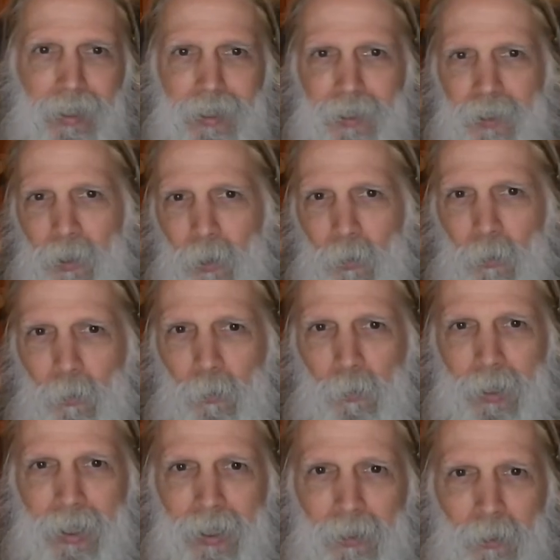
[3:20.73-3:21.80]
So
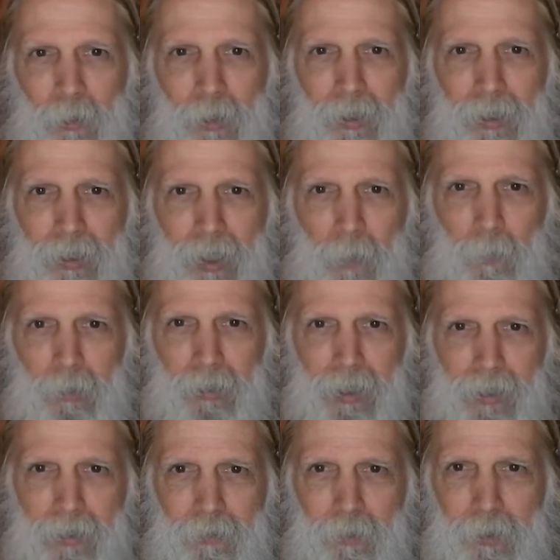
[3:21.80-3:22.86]
we had ordered a couple
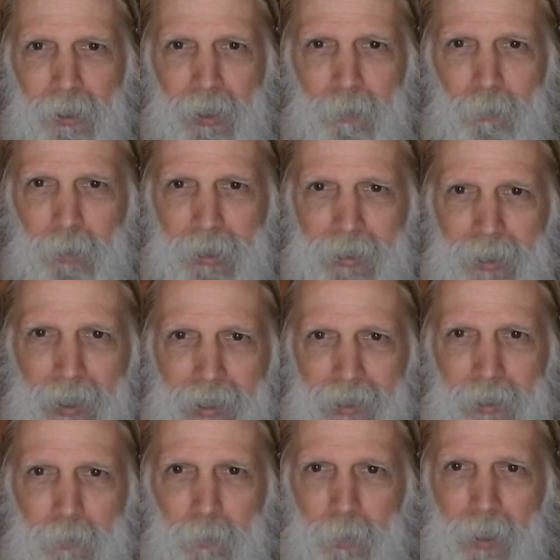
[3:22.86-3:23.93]
dozen routine blood
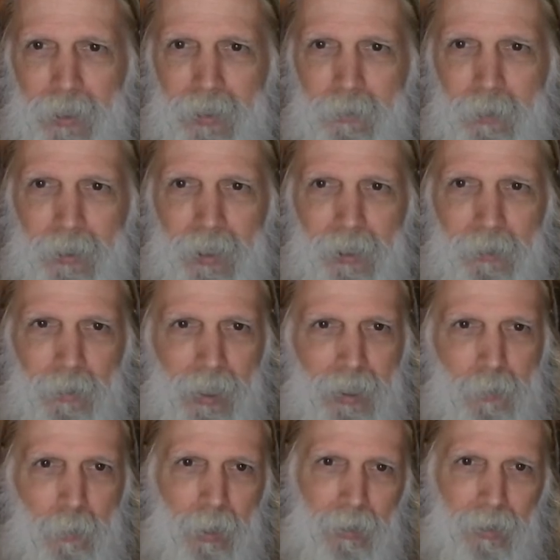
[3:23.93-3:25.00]
tests, plus we did a trace
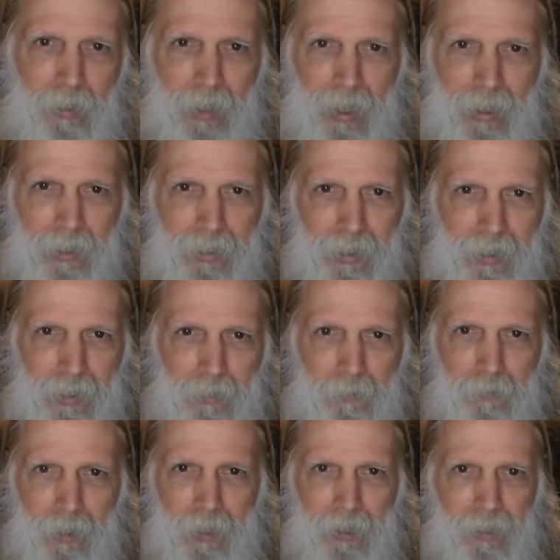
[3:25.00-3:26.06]
mineral analysis of
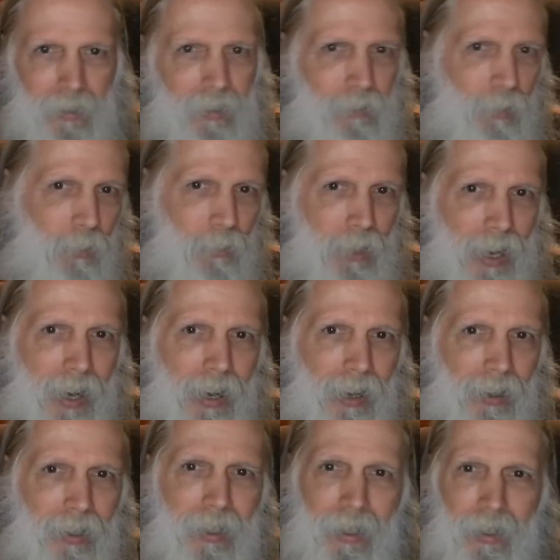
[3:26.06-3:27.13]
recently grown
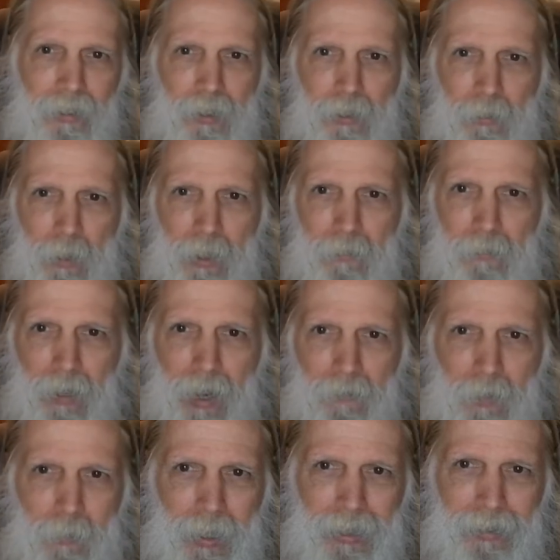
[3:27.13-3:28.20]
hair to screen for heavy
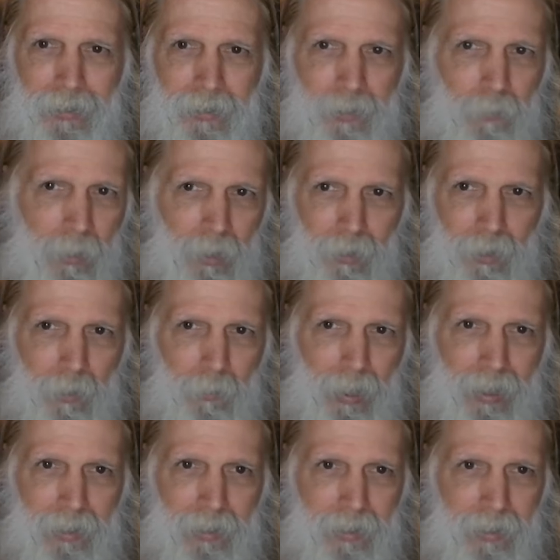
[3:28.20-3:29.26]
metals and mineral
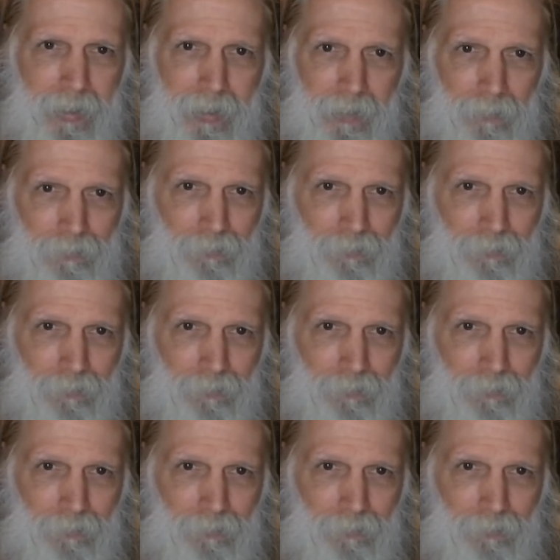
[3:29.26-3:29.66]
imbalances.